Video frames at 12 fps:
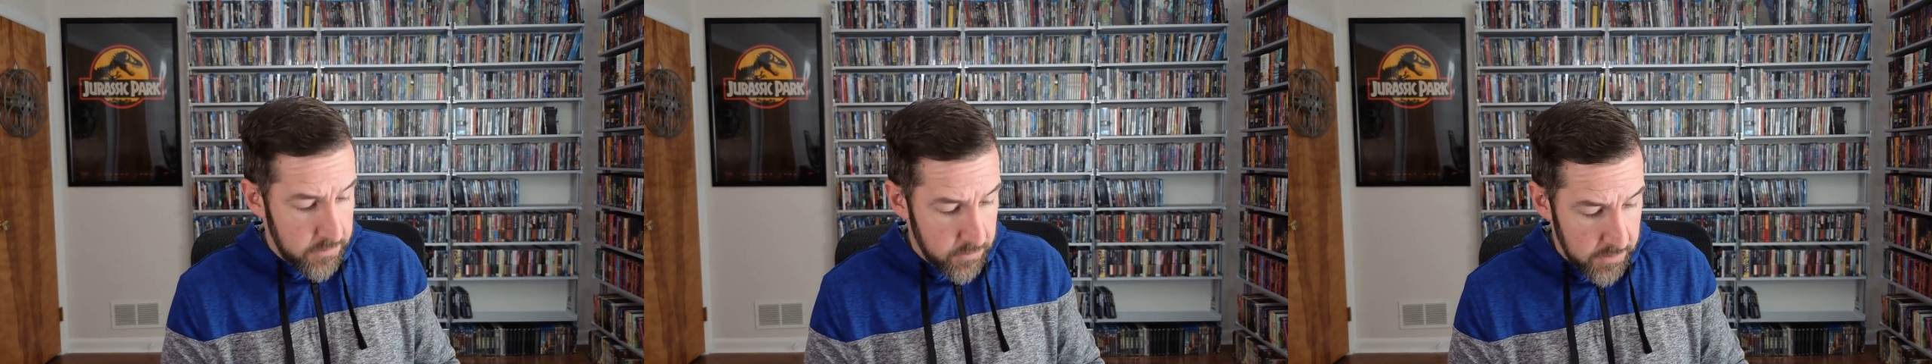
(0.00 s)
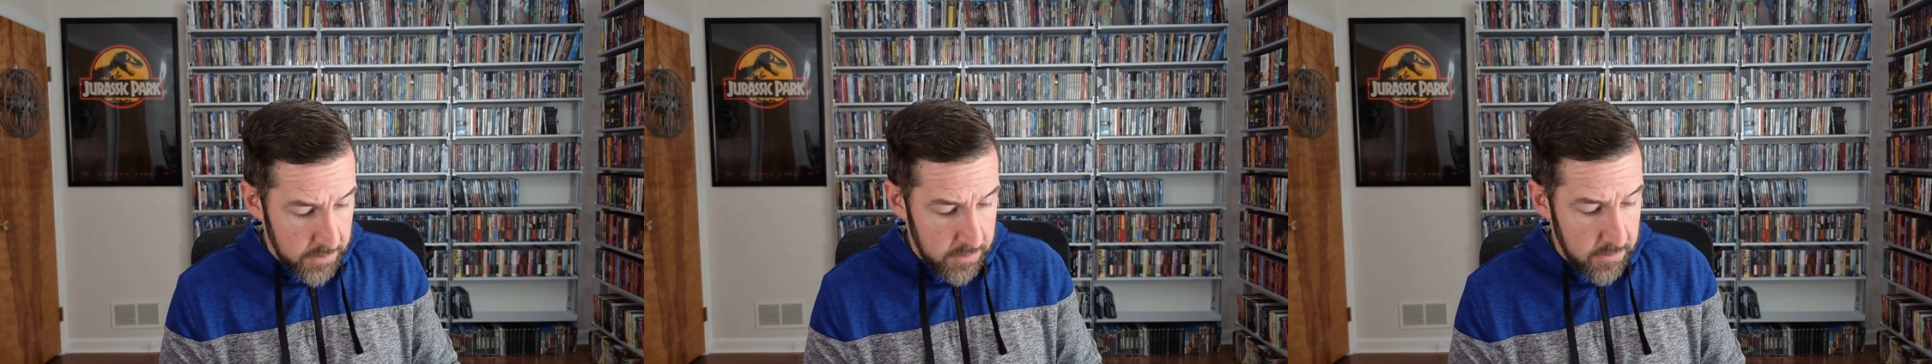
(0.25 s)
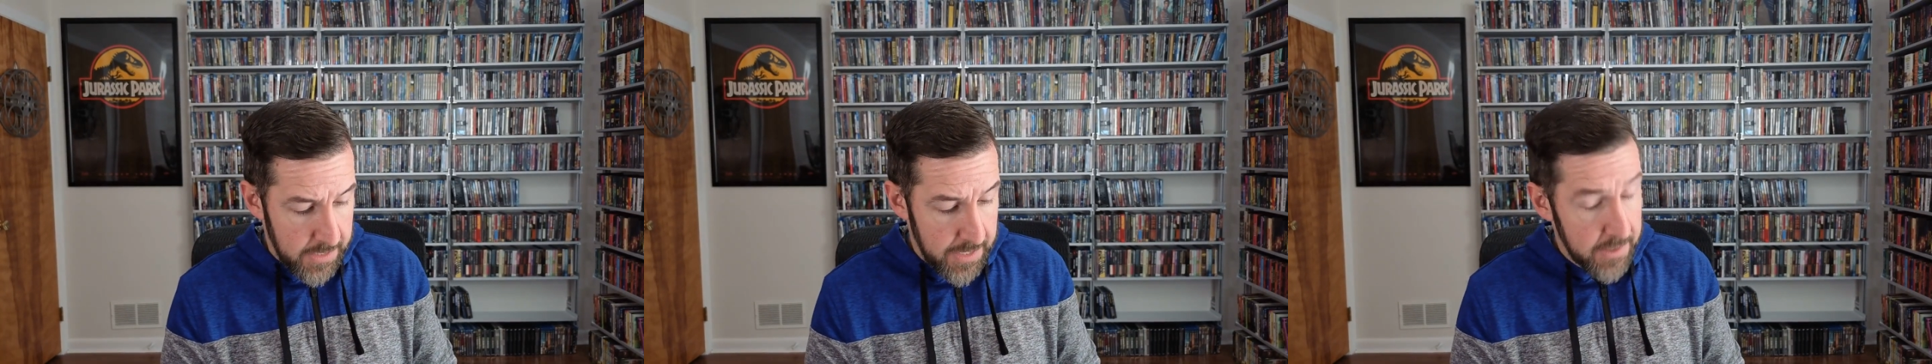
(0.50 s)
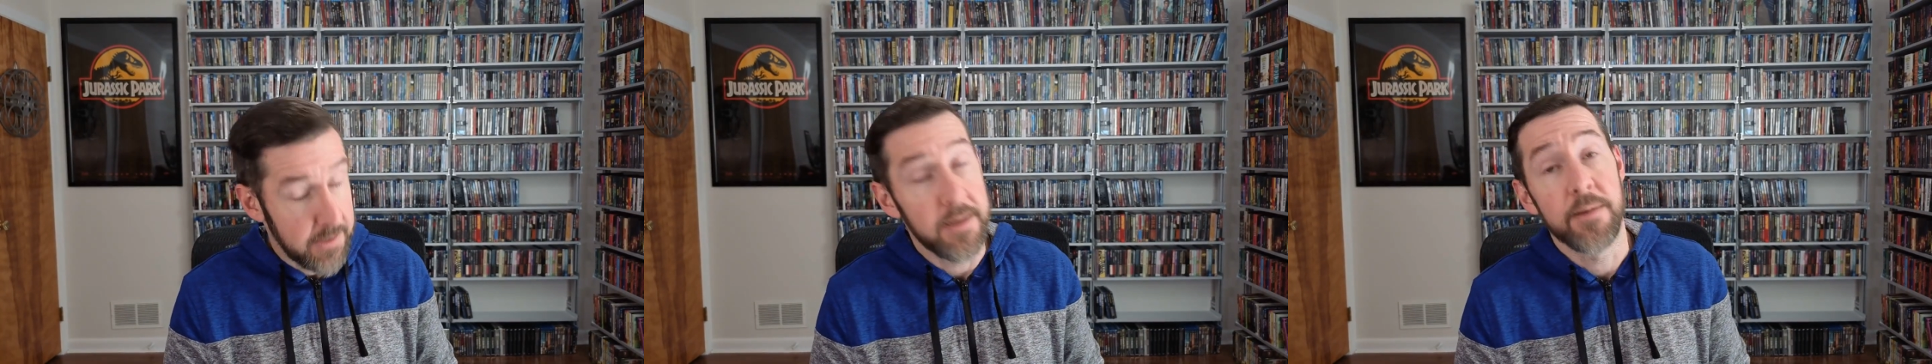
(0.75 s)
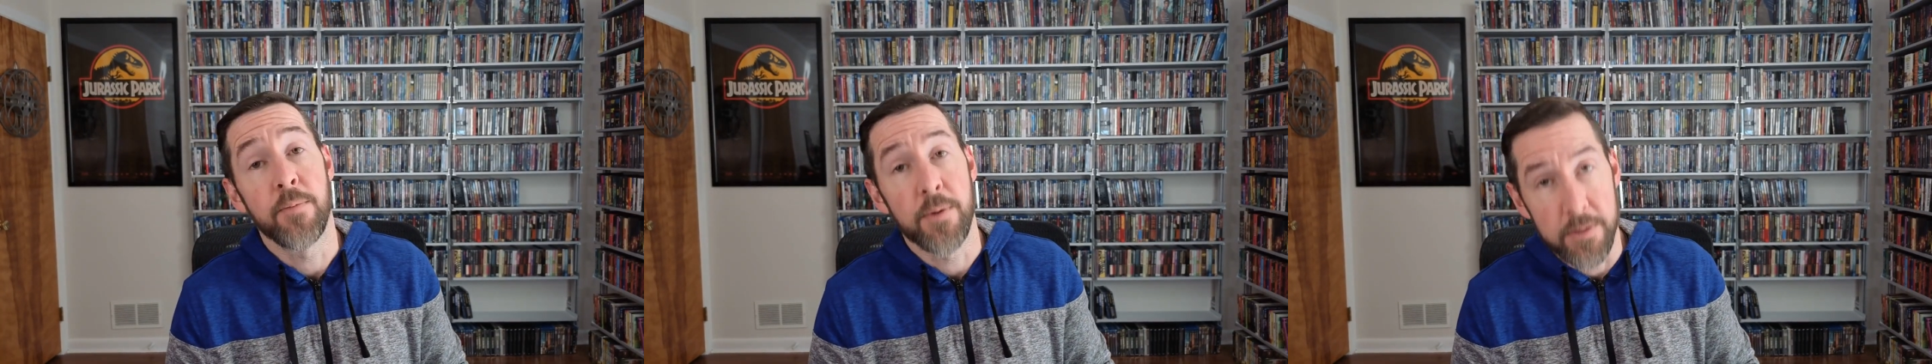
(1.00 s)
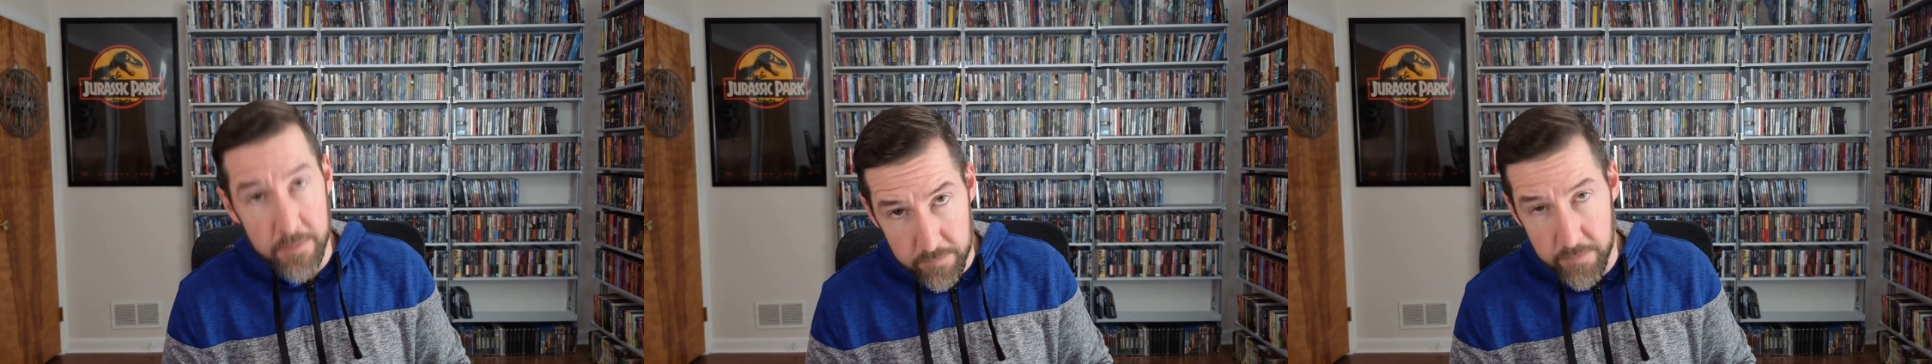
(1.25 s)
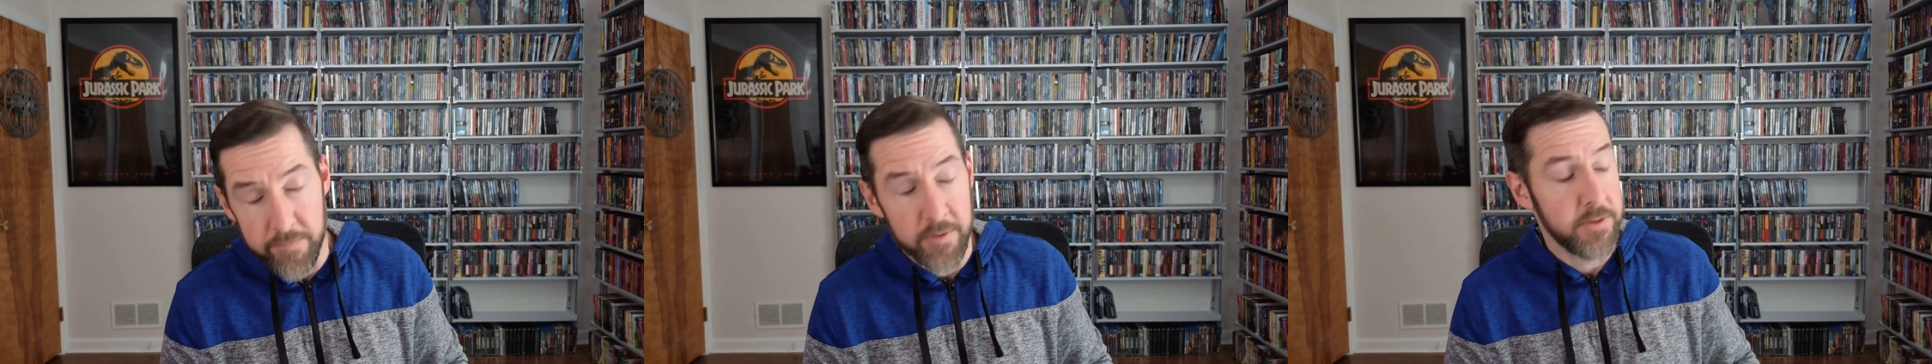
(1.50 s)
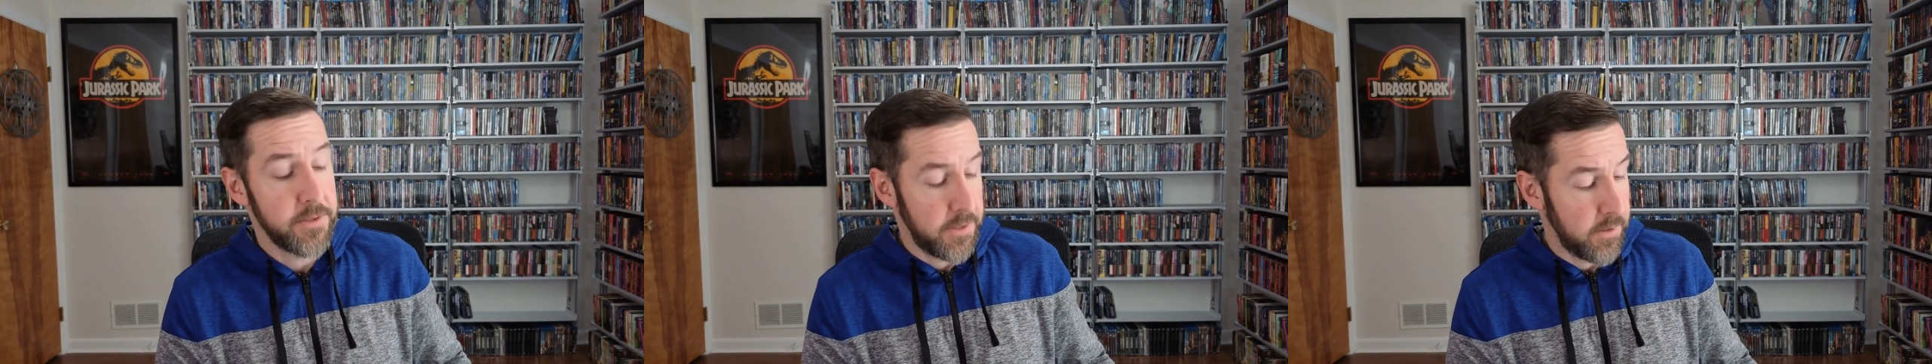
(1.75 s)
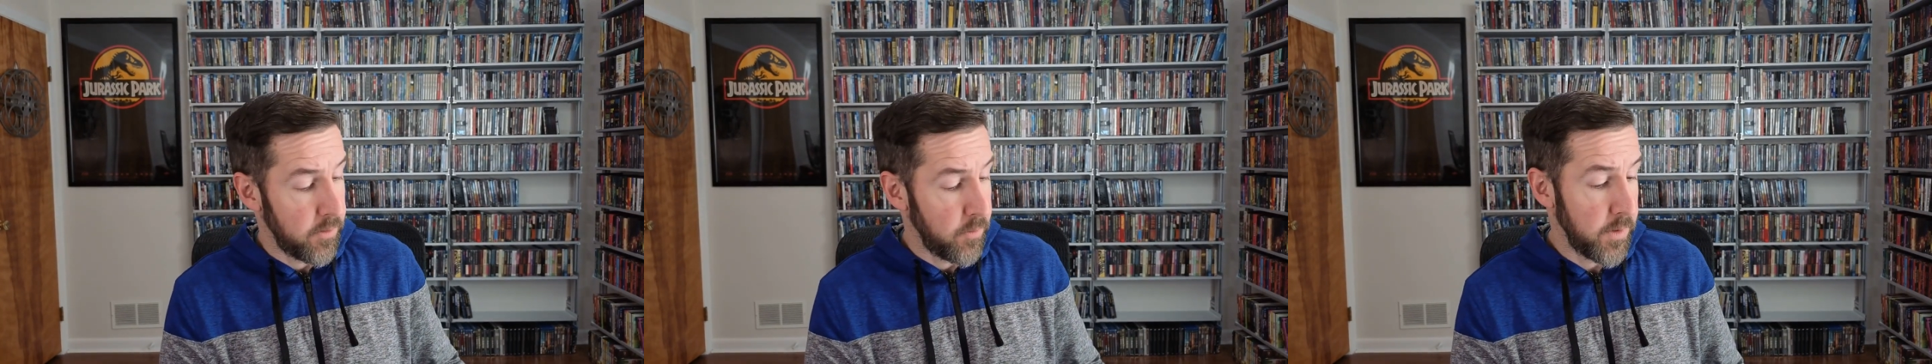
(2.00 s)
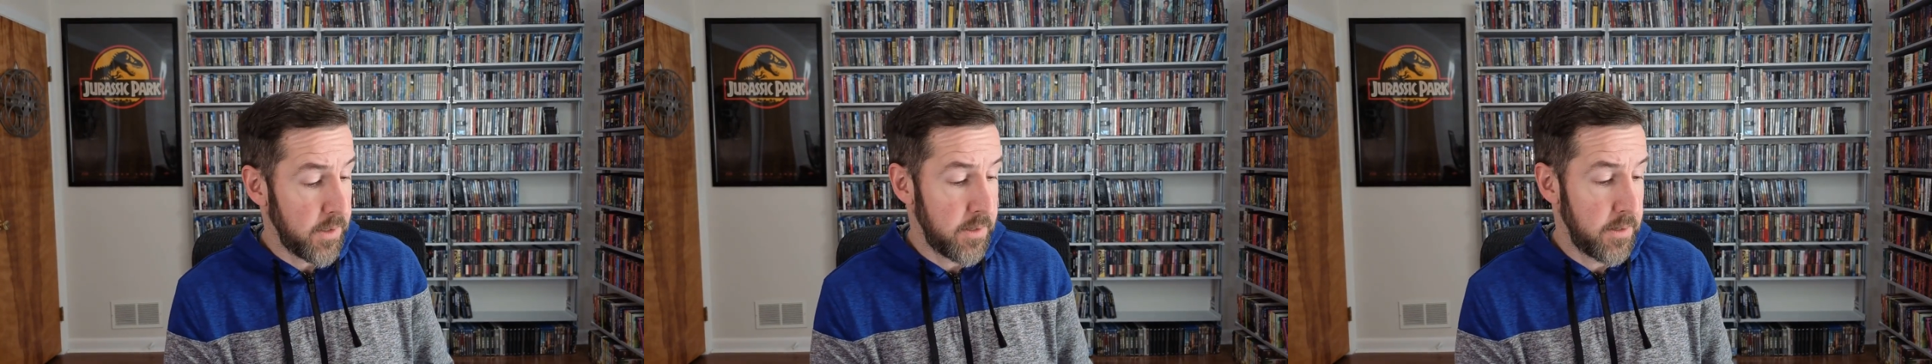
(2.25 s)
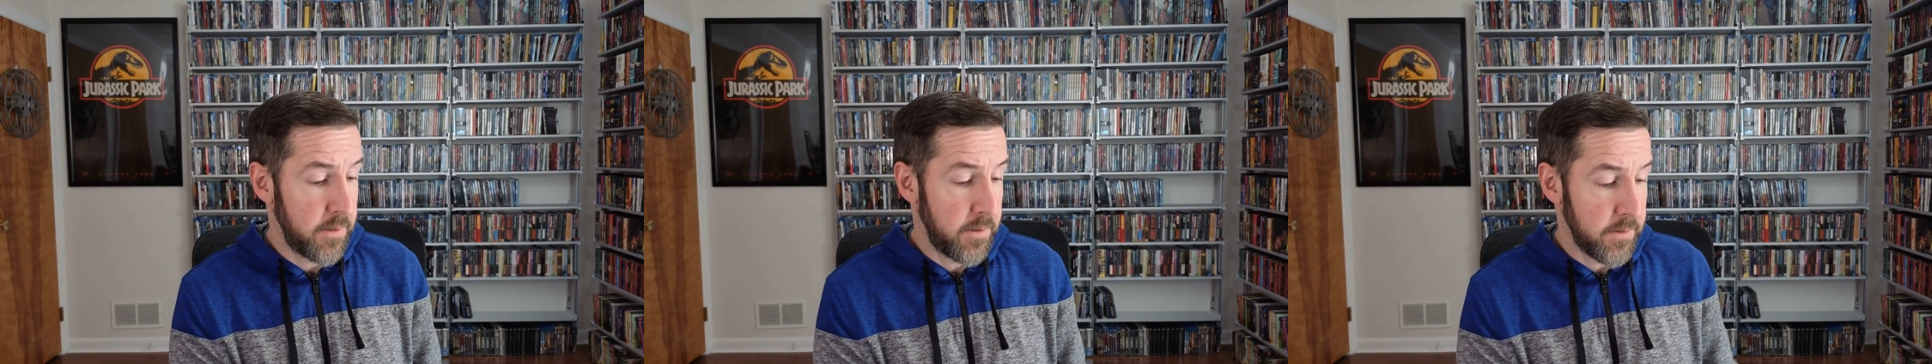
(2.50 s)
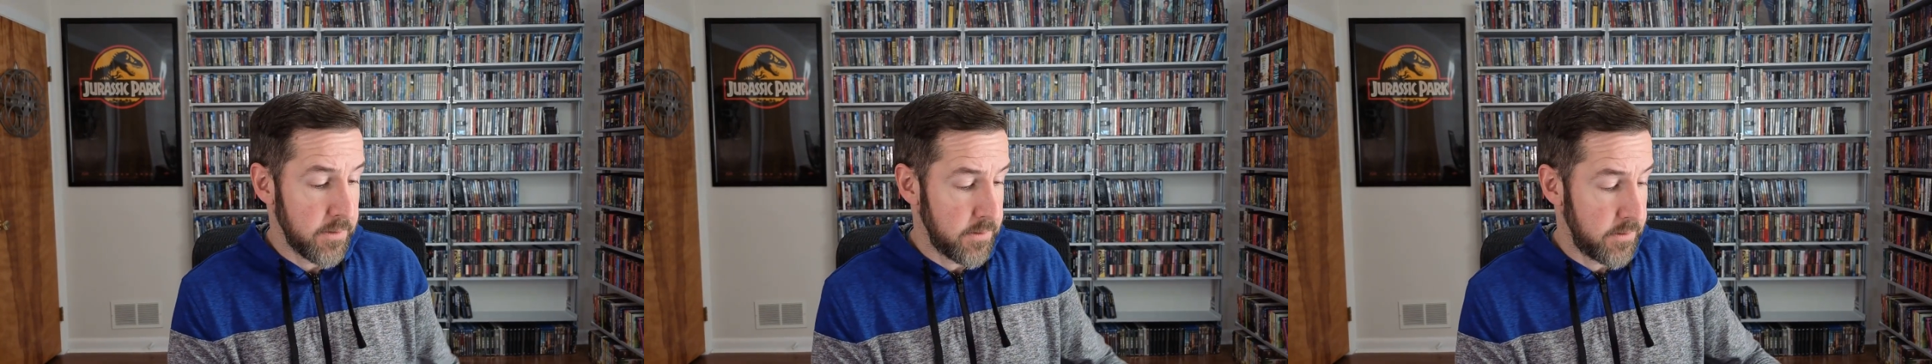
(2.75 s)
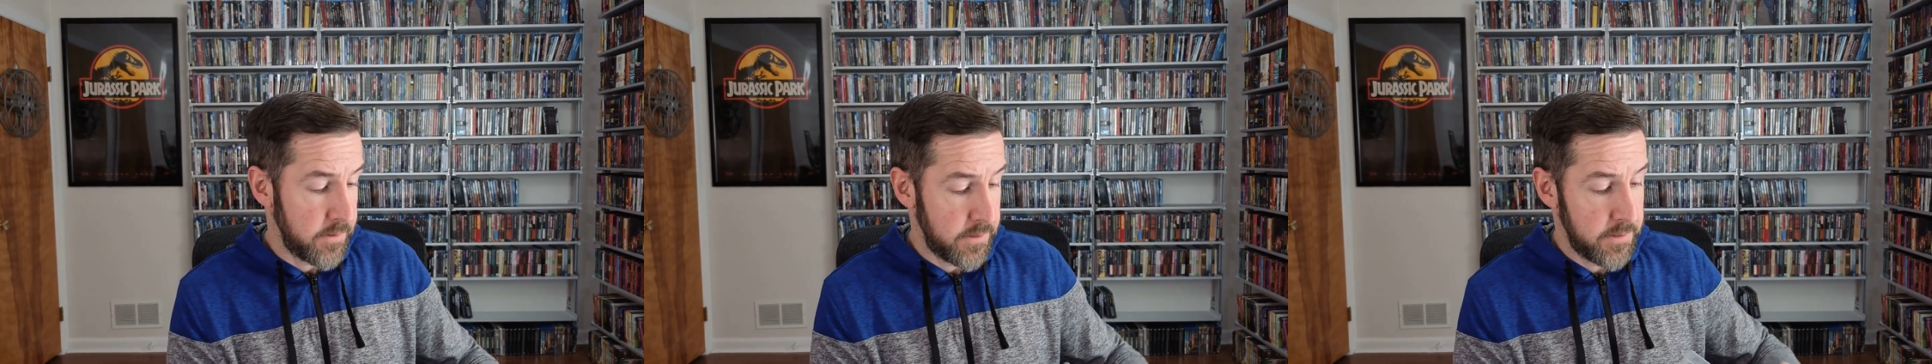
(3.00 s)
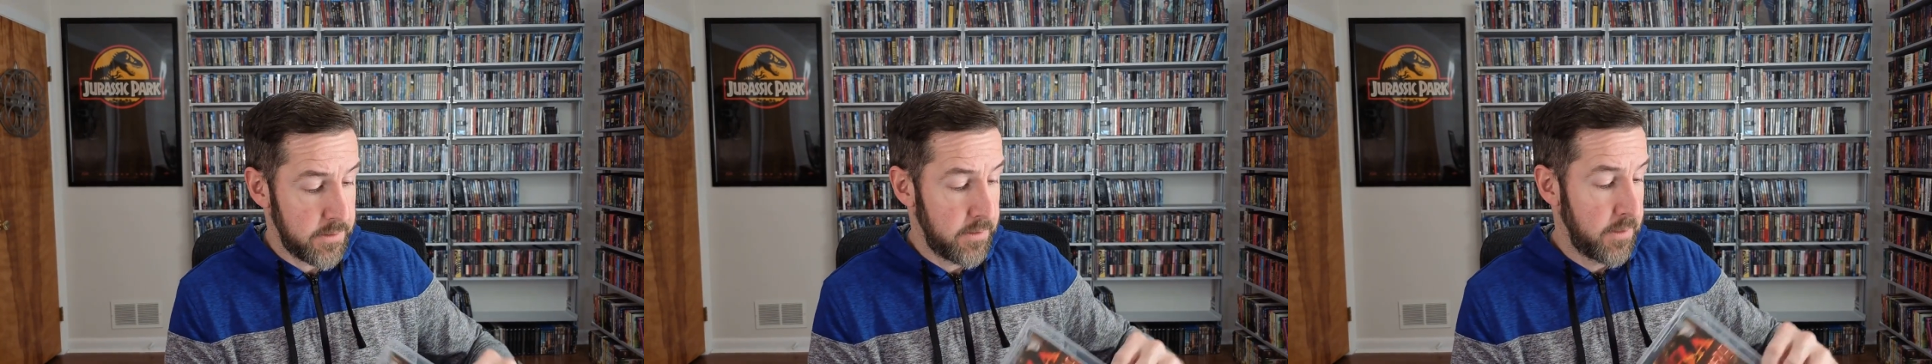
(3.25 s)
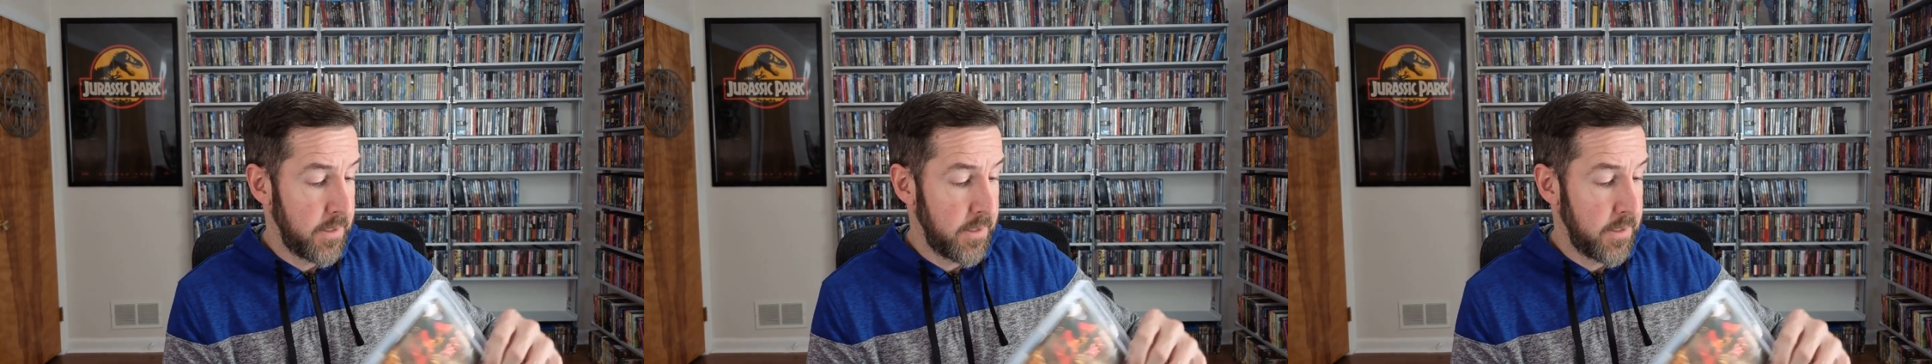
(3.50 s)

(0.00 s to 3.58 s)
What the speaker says: We're going to go ahead and we're going to reverse the artwork because,